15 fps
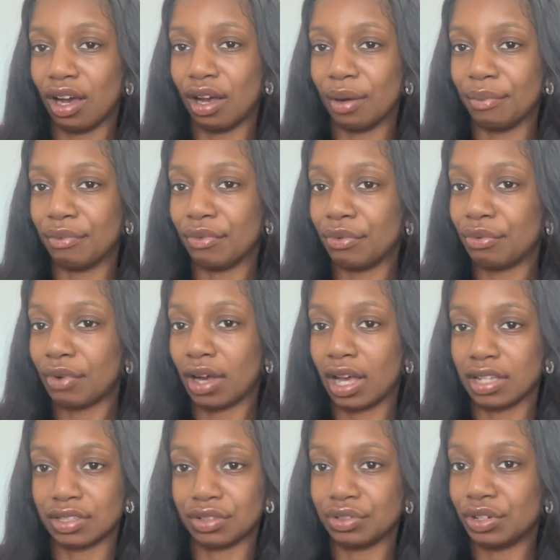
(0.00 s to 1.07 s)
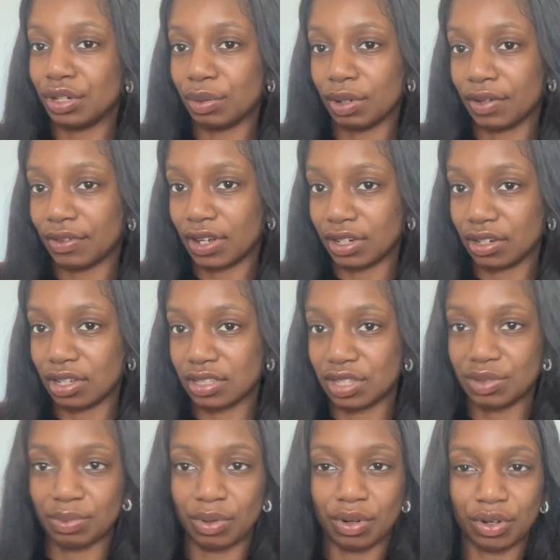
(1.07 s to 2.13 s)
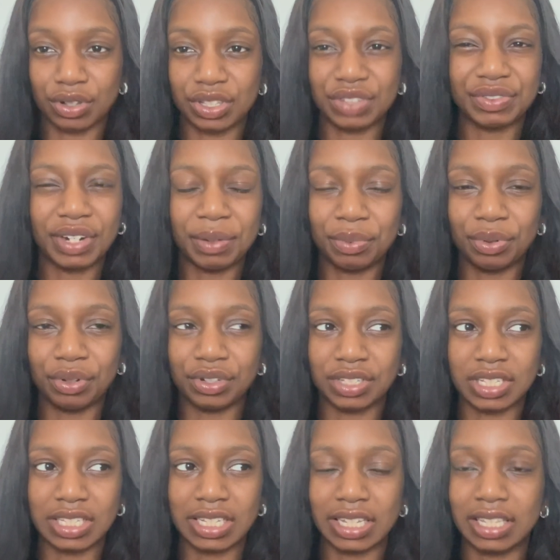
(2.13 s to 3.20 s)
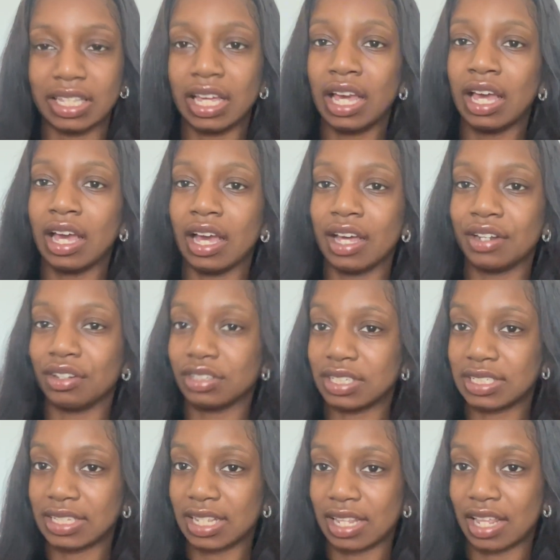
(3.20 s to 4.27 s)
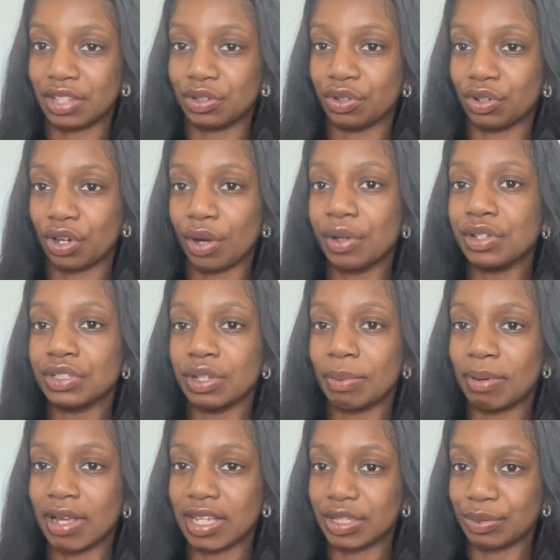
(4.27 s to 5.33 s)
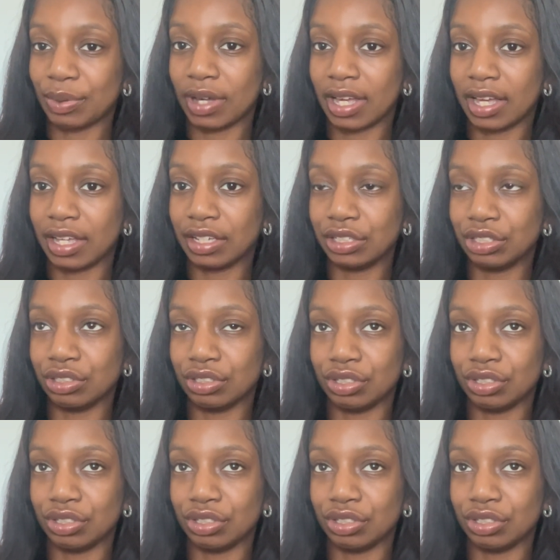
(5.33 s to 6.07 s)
as a newly qualified nurse as well, because it's really important to see and understand that you're going to a place where,